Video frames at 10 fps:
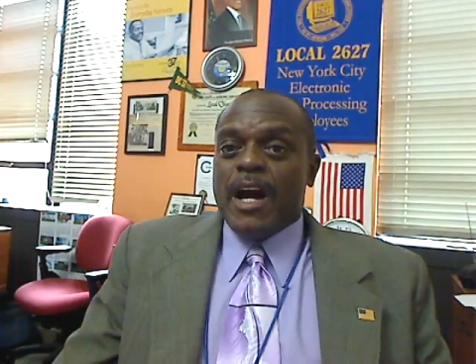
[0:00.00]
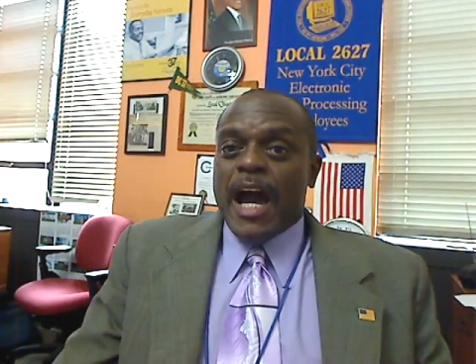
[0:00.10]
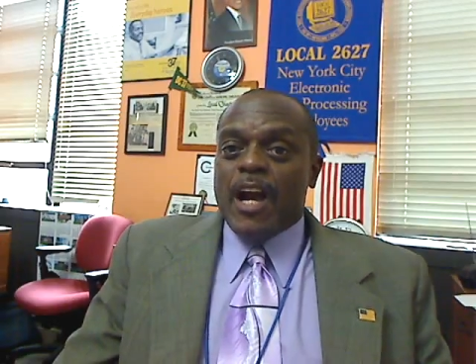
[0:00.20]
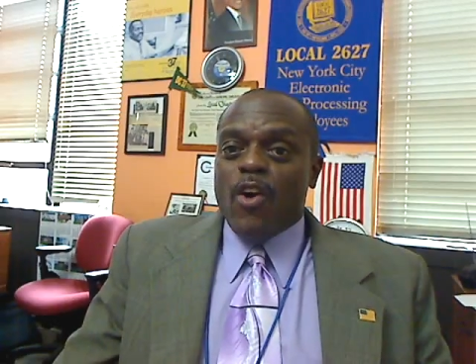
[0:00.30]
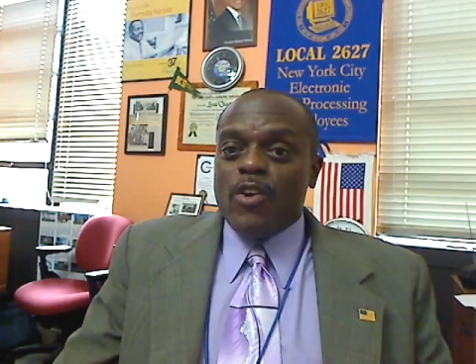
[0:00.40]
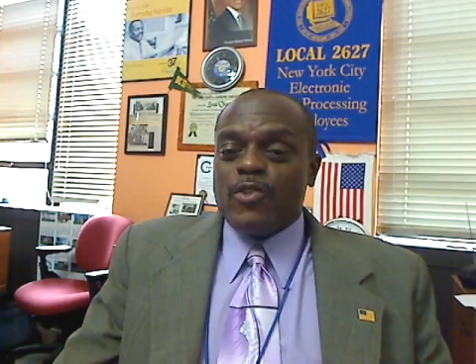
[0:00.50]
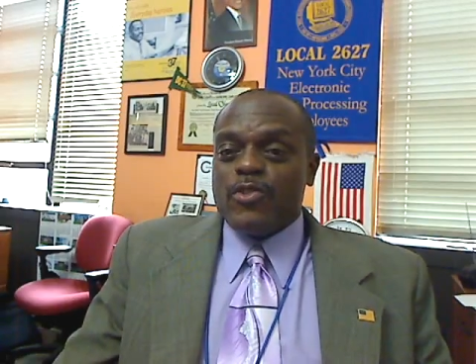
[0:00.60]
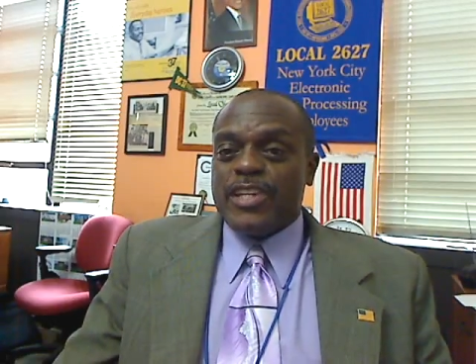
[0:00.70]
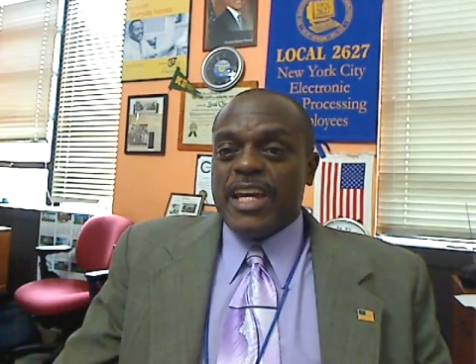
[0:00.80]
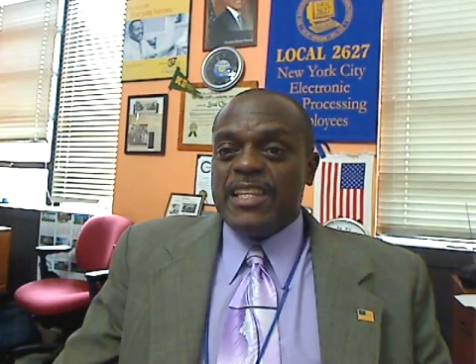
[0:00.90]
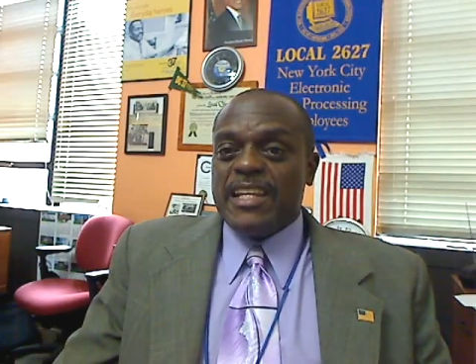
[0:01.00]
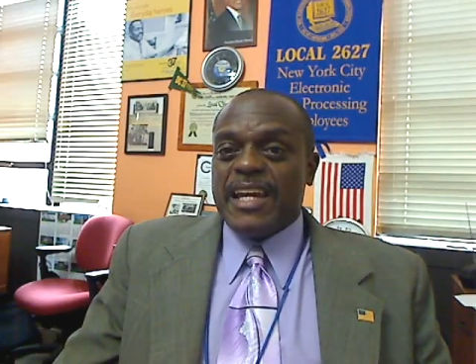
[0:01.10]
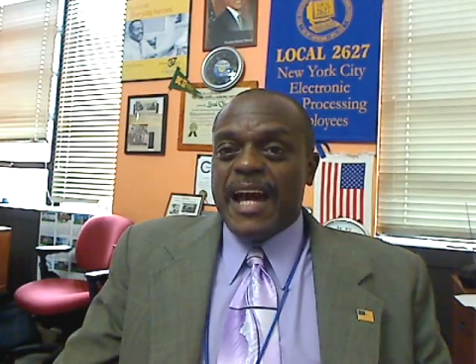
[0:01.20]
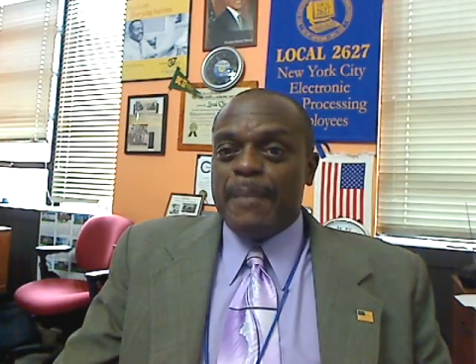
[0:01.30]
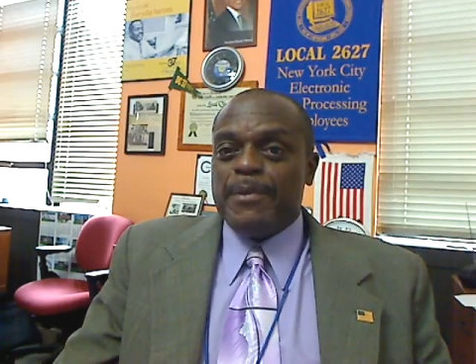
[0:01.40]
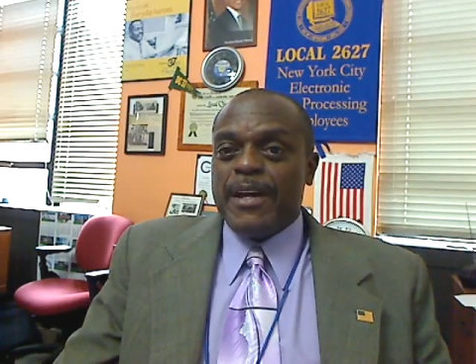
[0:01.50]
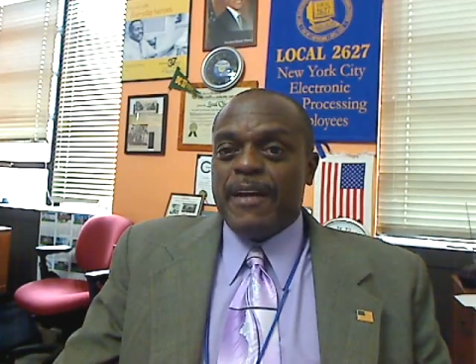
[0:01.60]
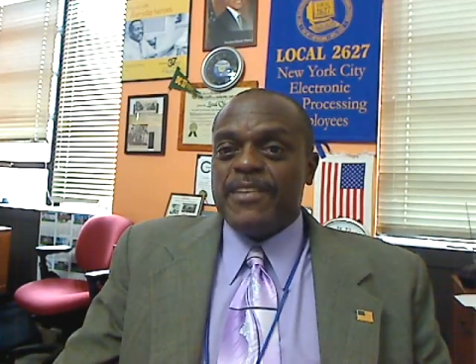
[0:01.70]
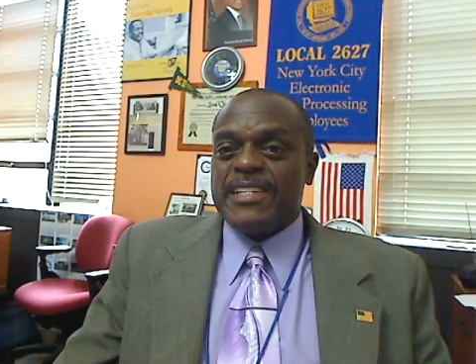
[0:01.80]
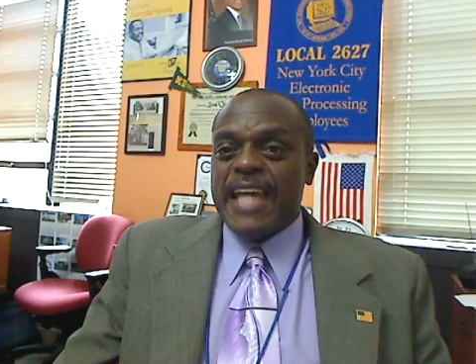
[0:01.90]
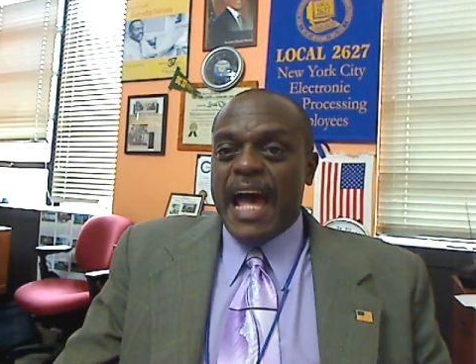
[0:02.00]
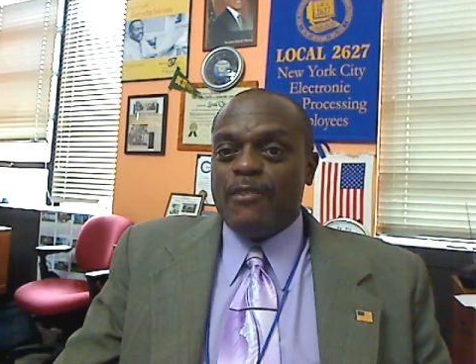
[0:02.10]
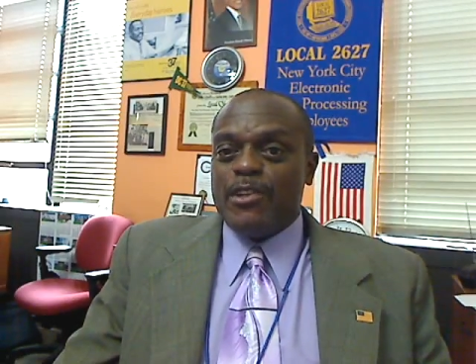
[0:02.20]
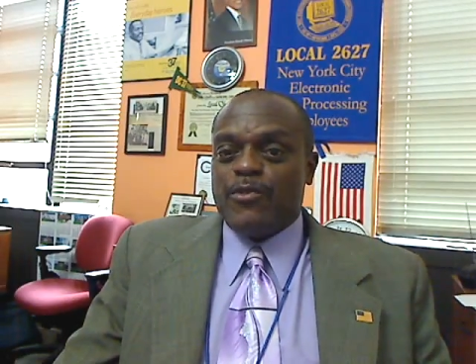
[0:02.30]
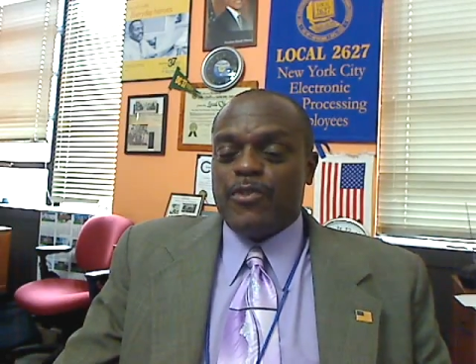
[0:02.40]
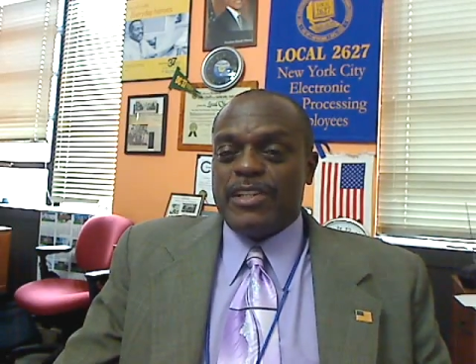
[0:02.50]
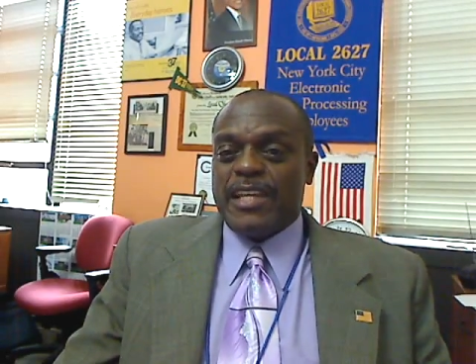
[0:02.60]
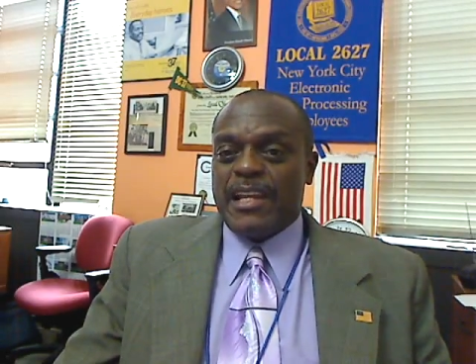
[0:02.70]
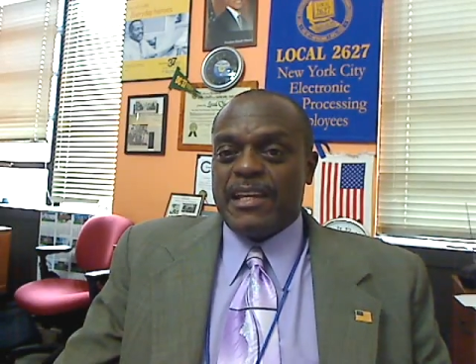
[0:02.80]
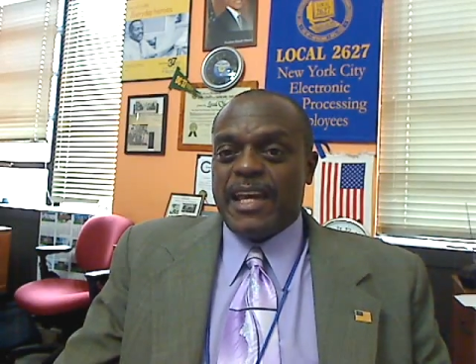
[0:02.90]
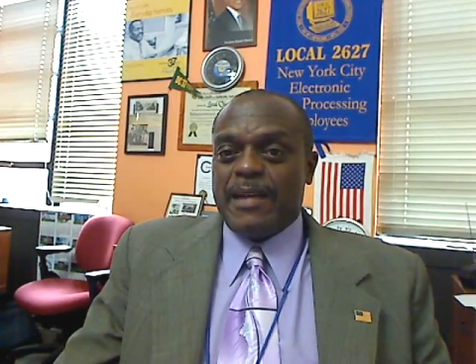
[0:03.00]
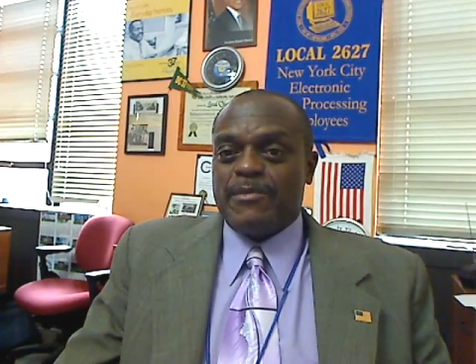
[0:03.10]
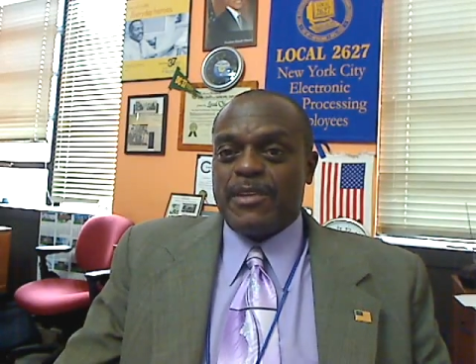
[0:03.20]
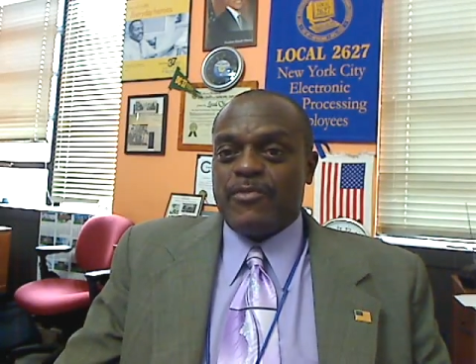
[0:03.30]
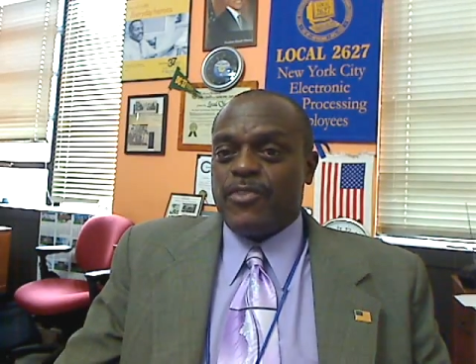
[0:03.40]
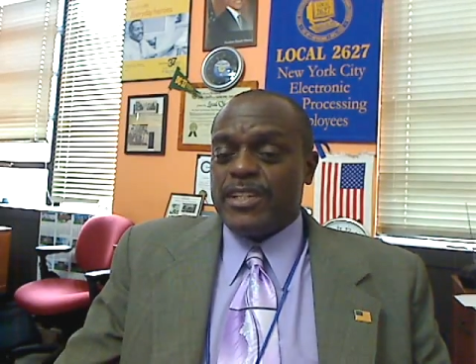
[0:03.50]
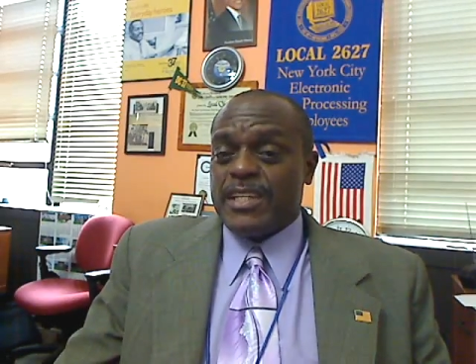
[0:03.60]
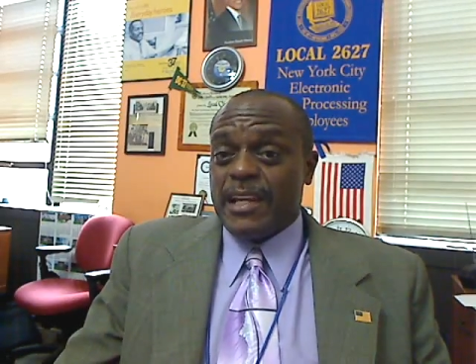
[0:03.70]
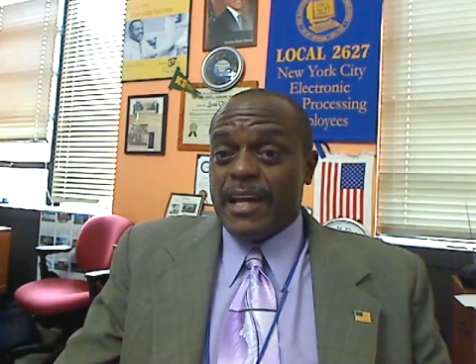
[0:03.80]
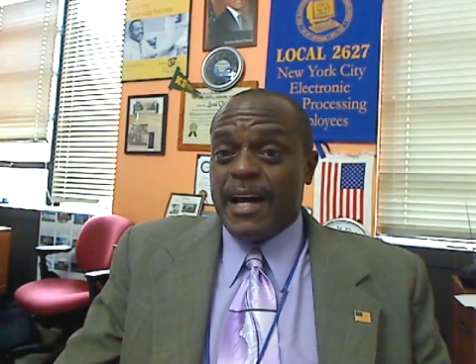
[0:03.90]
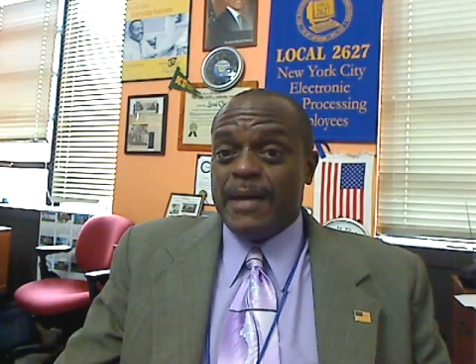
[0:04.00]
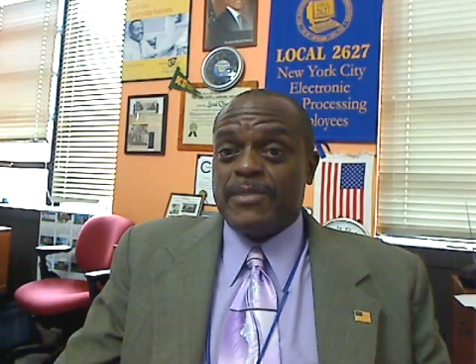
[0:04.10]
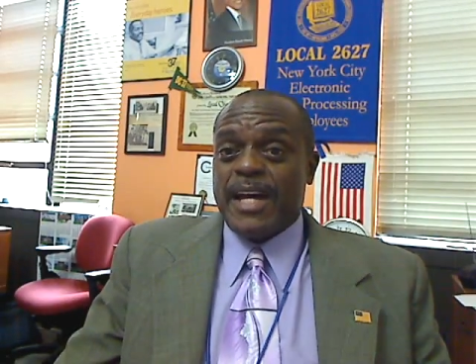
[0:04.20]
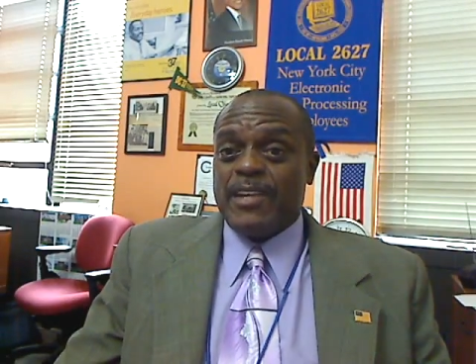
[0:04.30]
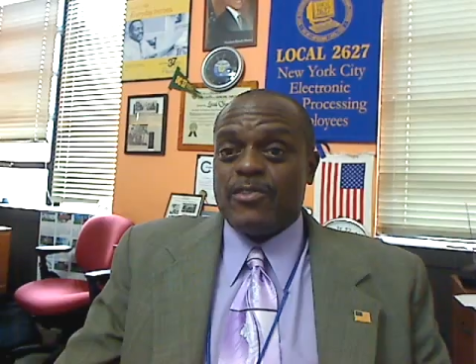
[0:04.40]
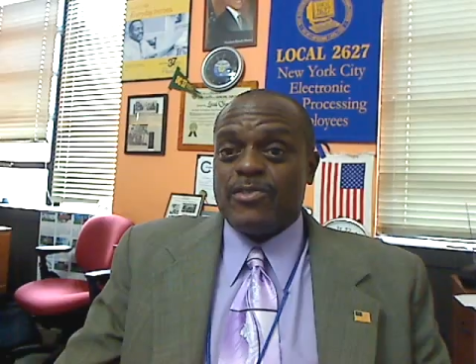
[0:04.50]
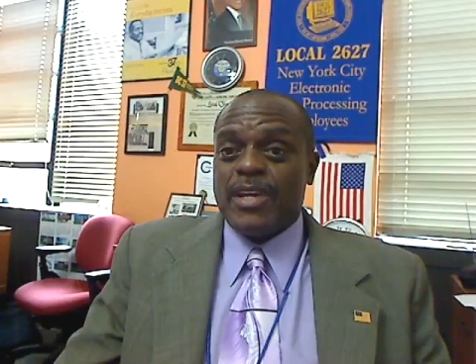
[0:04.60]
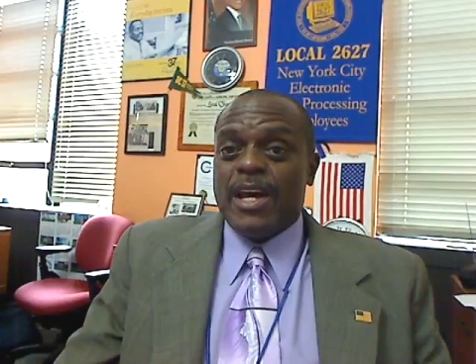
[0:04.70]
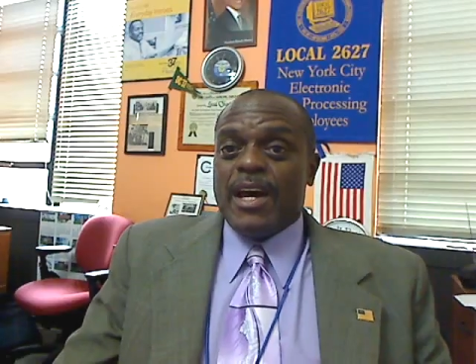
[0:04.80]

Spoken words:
I also scanned in a copy of the salaries for the telecom titles.